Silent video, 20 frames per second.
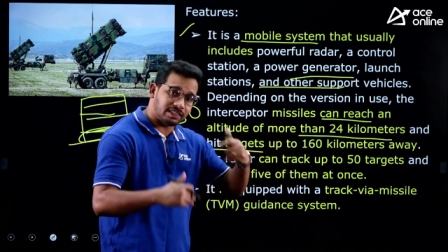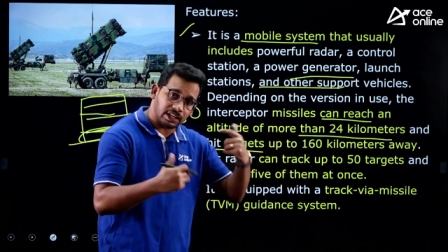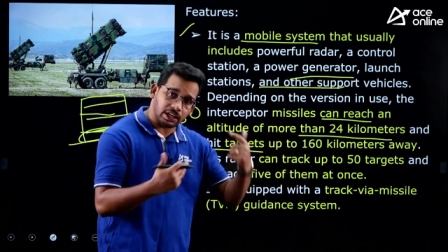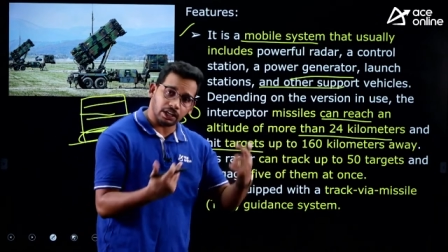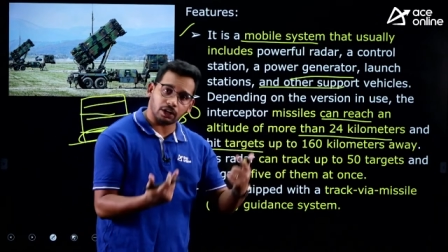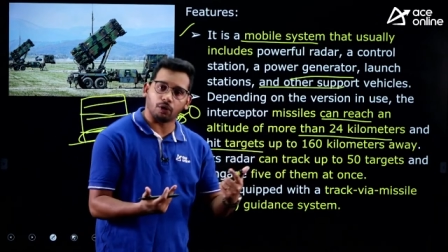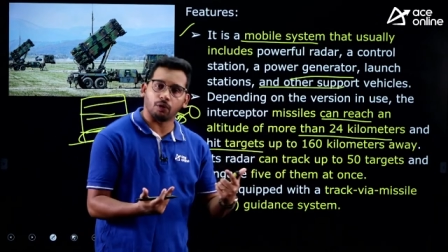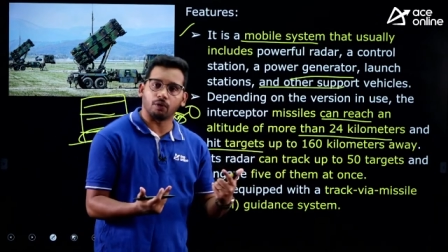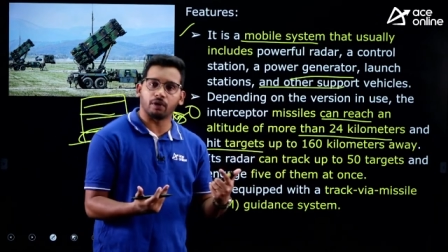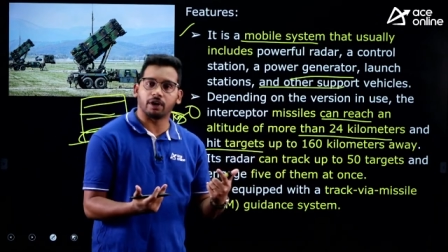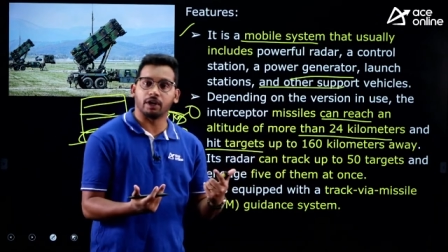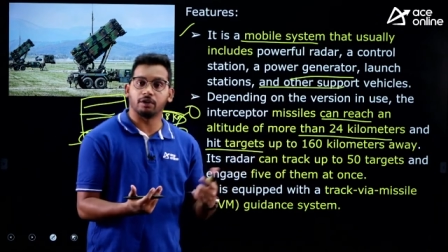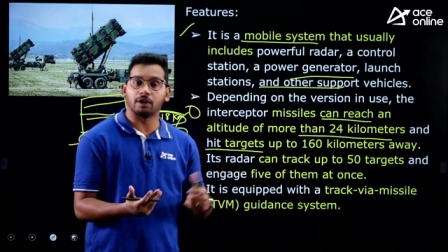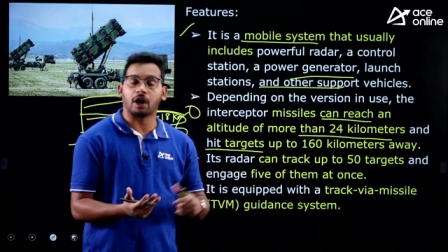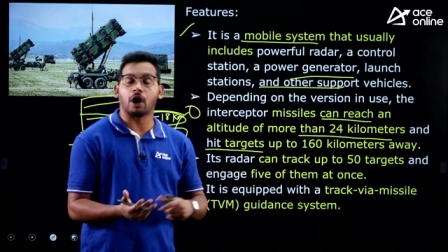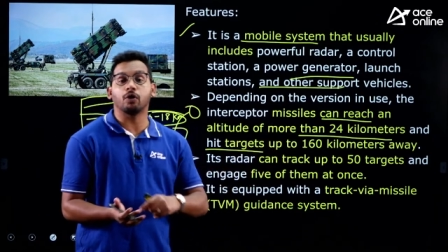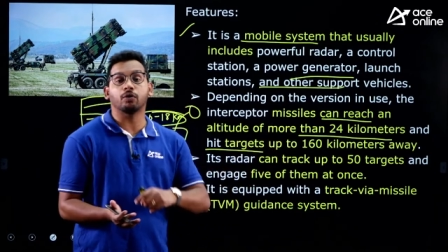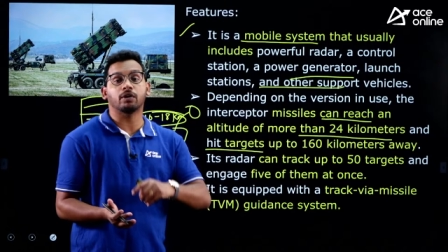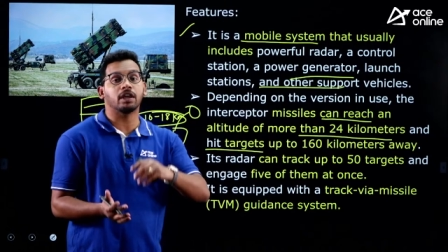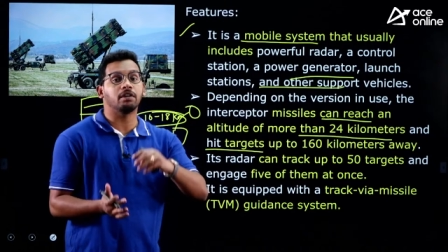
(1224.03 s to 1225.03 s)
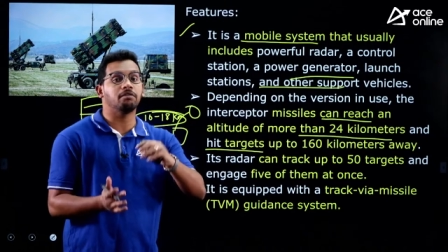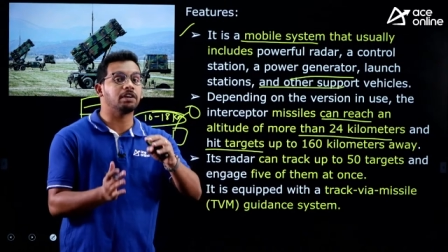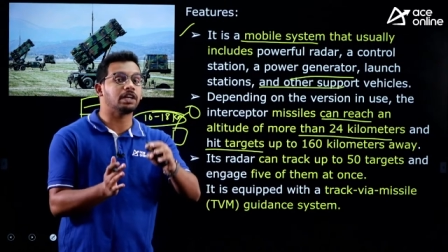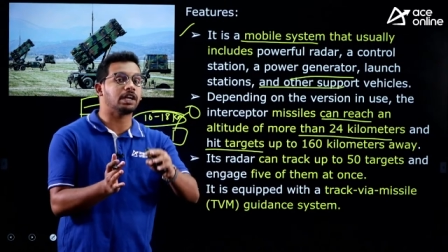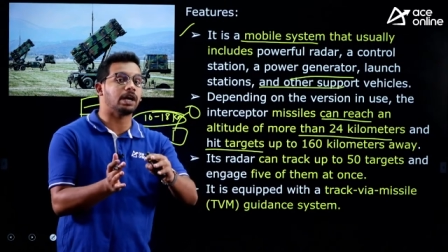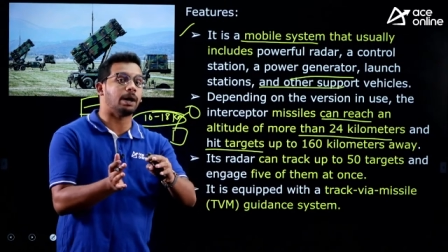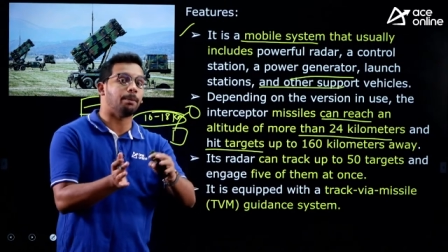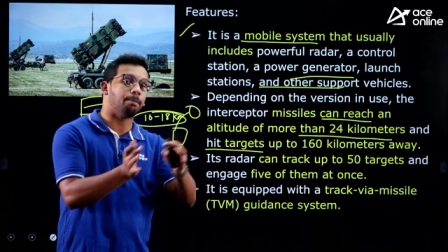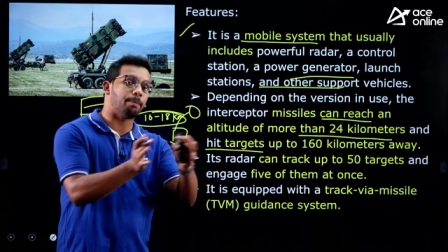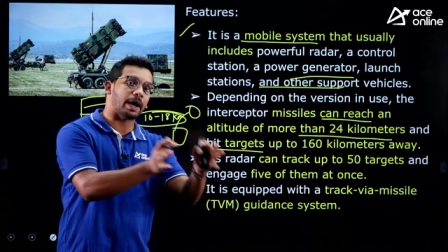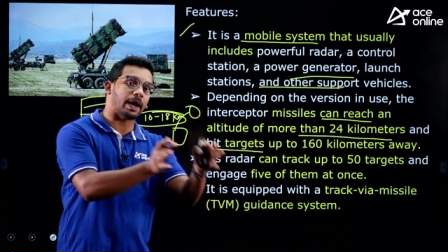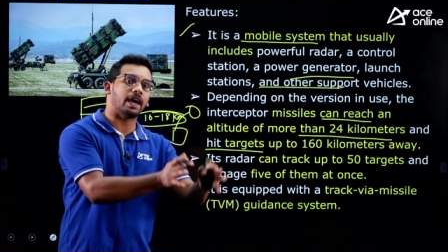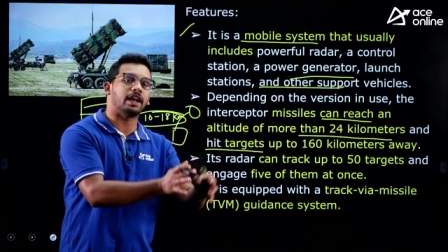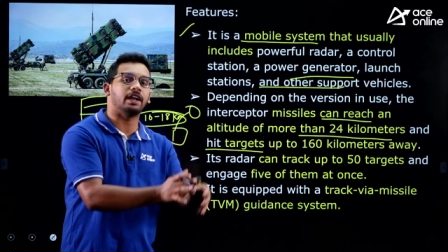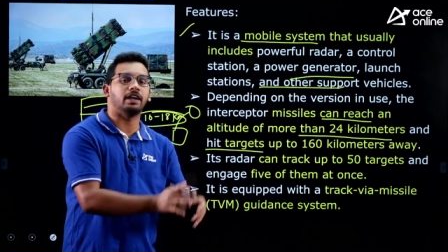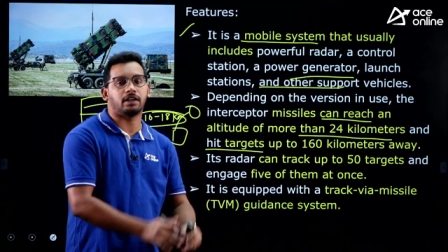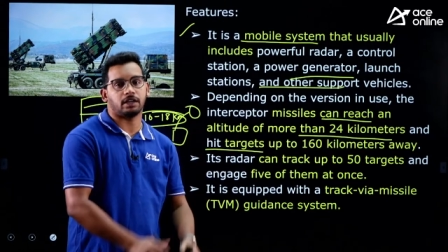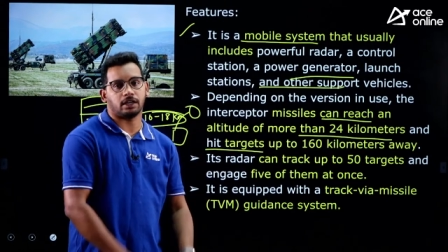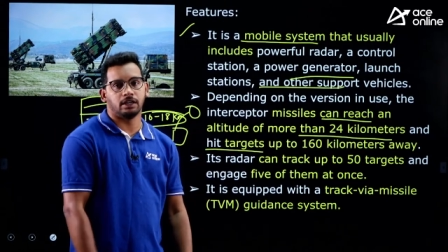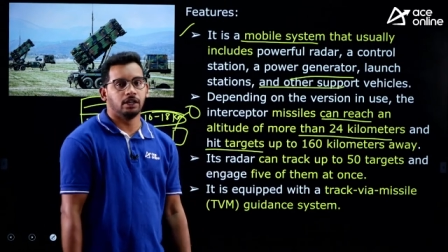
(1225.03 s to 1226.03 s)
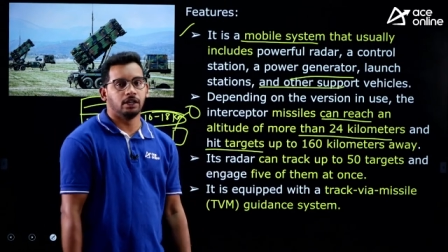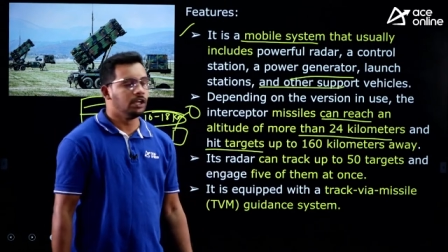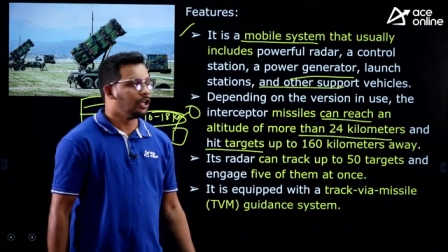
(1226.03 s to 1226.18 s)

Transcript: think over it. How can we compare it?